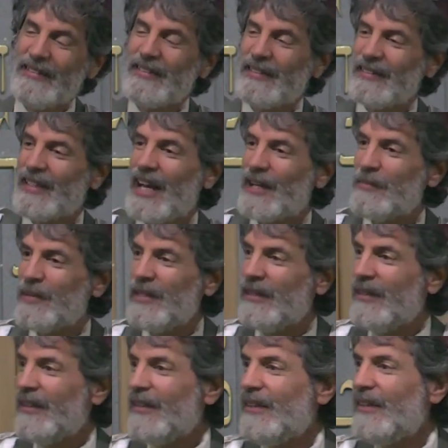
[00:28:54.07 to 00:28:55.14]
She's got to
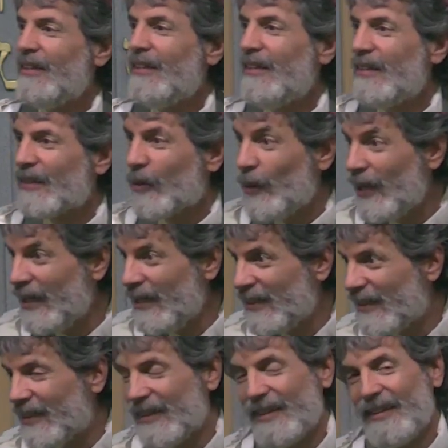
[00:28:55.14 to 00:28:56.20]
be
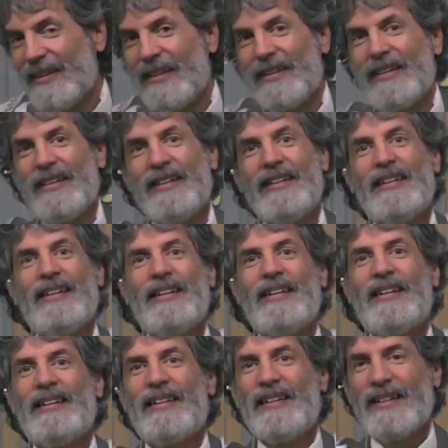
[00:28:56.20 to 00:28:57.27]
queen.
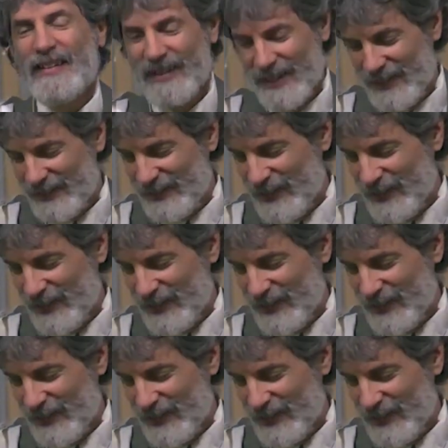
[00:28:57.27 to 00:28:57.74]
And